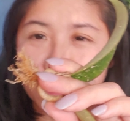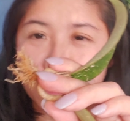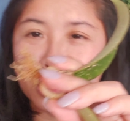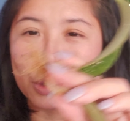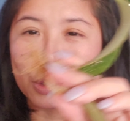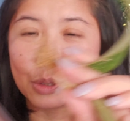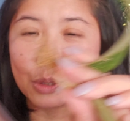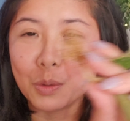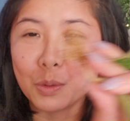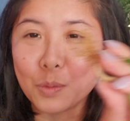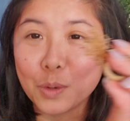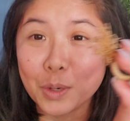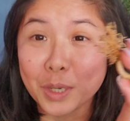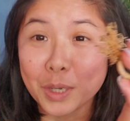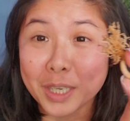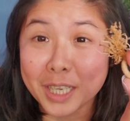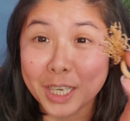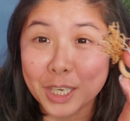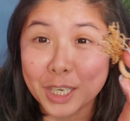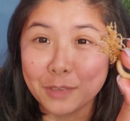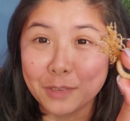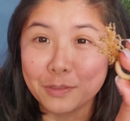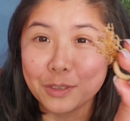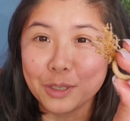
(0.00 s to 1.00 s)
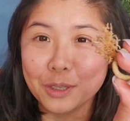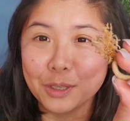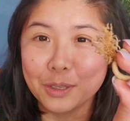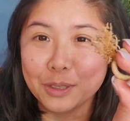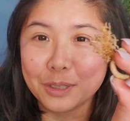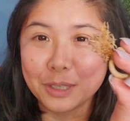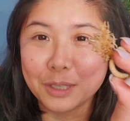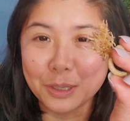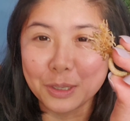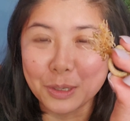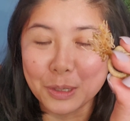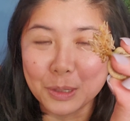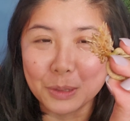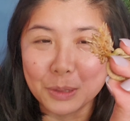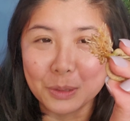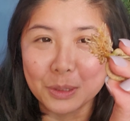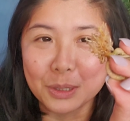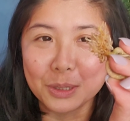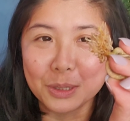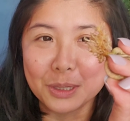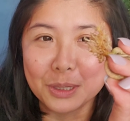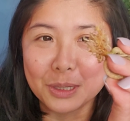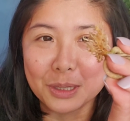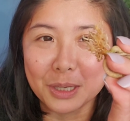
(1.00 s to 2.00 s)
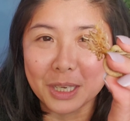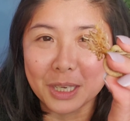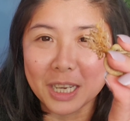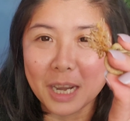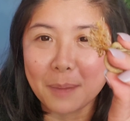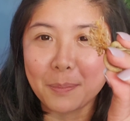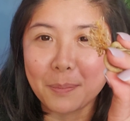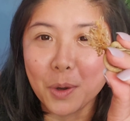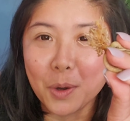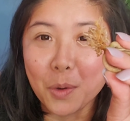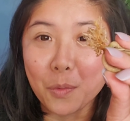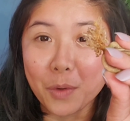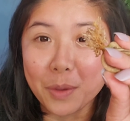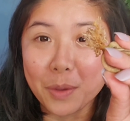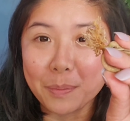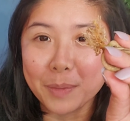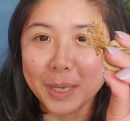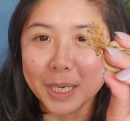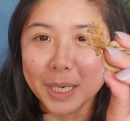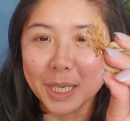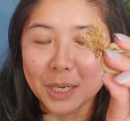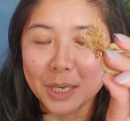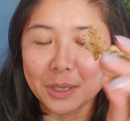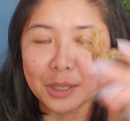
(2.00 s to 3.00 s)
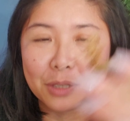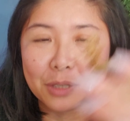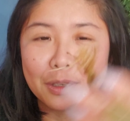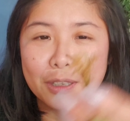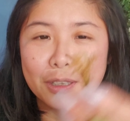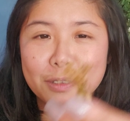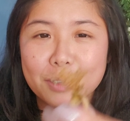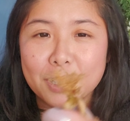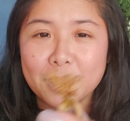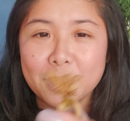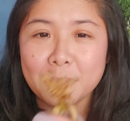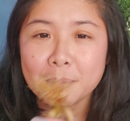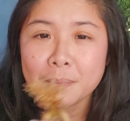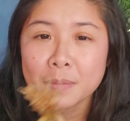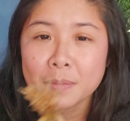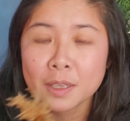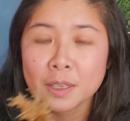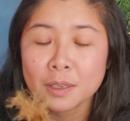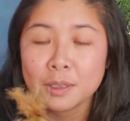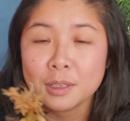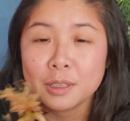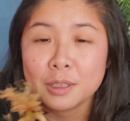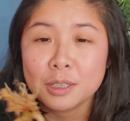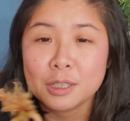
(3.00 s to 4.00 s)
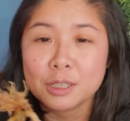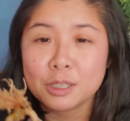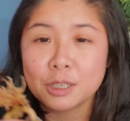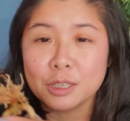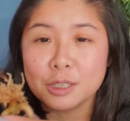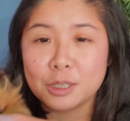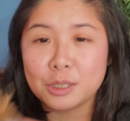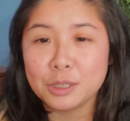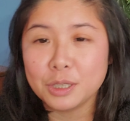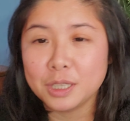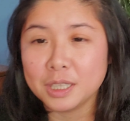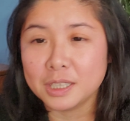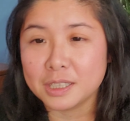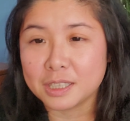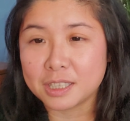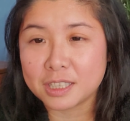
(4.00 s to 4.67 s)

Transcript: also don't want to cut off the couple remaining good one, right? So as you can